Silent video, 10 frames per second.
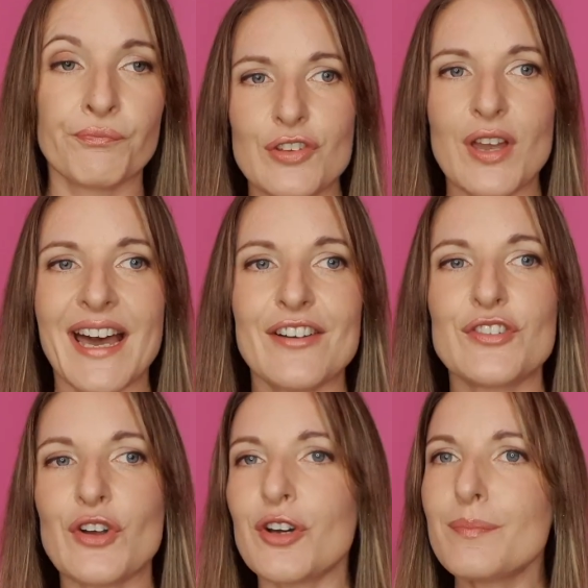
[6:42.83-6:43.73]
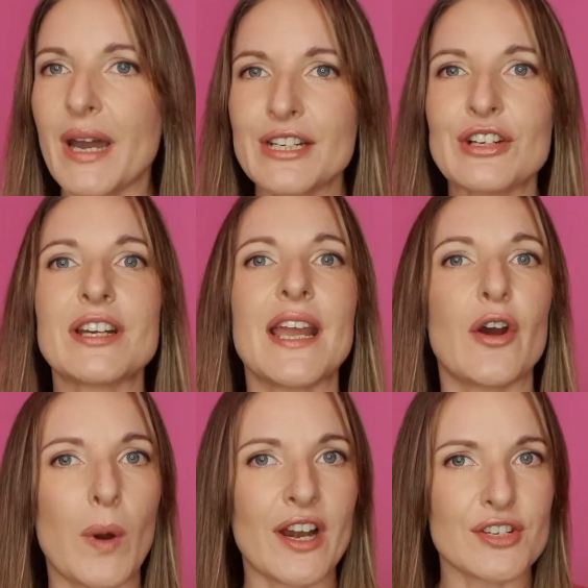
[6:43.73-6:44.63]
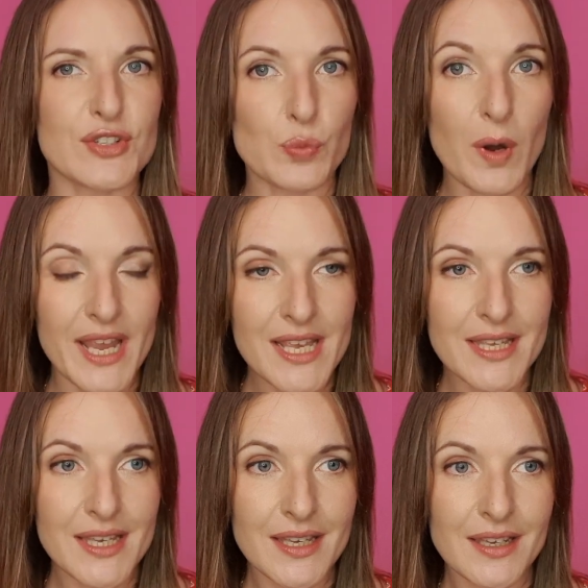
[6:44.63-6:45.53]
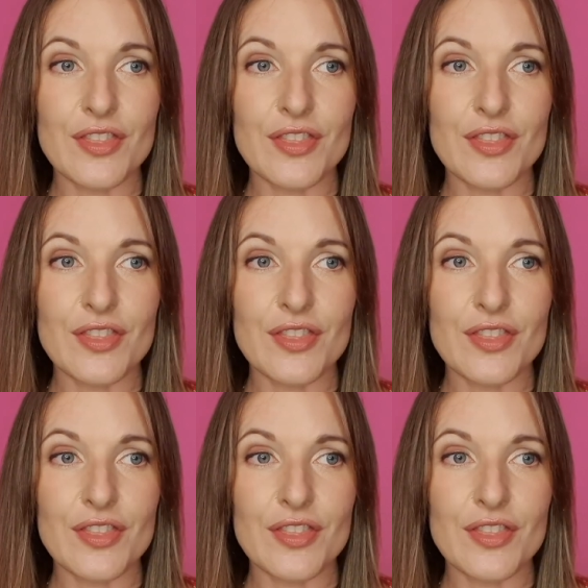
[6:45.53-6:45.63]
You have Non-Binary Awareness Week.